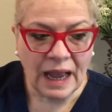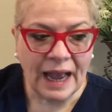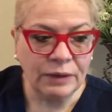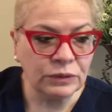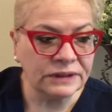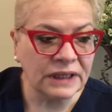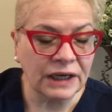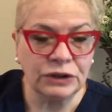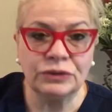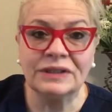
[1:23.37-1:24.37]
I will tell
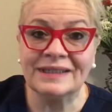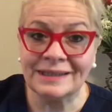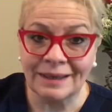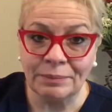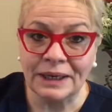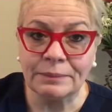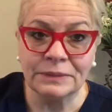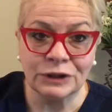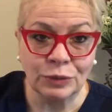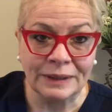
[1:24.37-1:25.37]
you to sip in
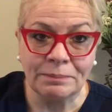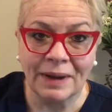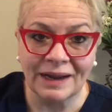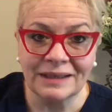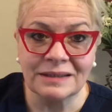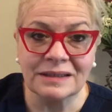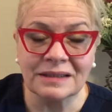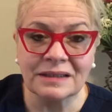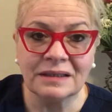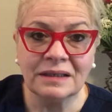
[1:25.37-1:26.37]
between
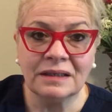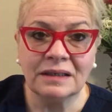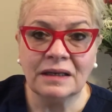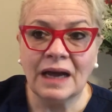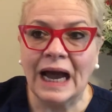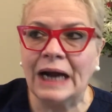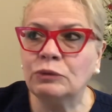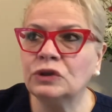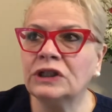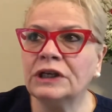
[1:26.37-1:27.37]
bites. I
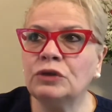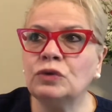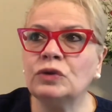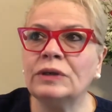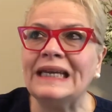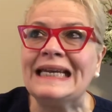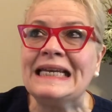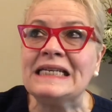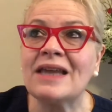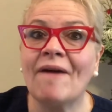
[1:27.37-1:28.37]
will tell you to
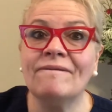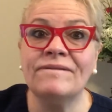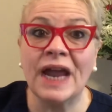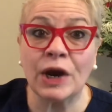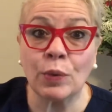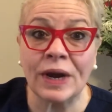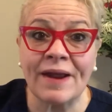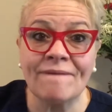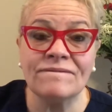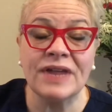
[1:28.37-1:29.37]
eat very,
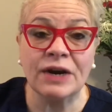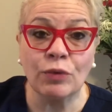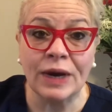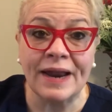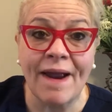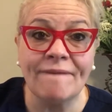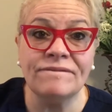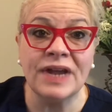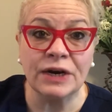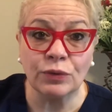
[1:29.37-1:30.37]
very,
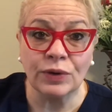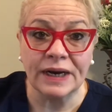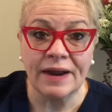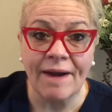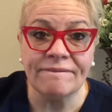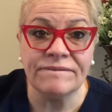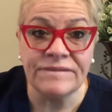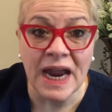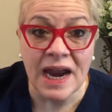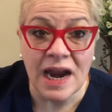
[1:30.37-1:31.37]
very,
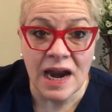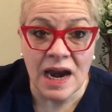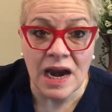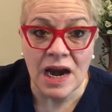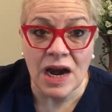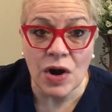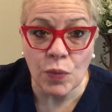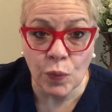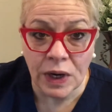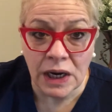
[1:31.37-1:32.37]

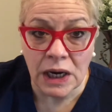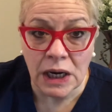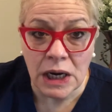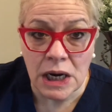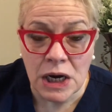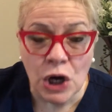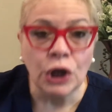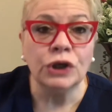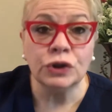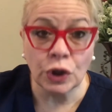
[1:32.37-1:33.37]
very
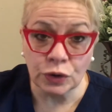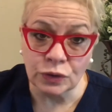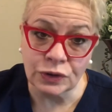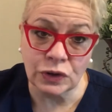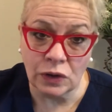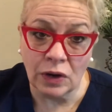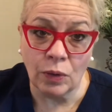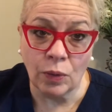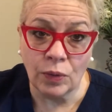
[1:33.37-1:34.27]
turtle slow.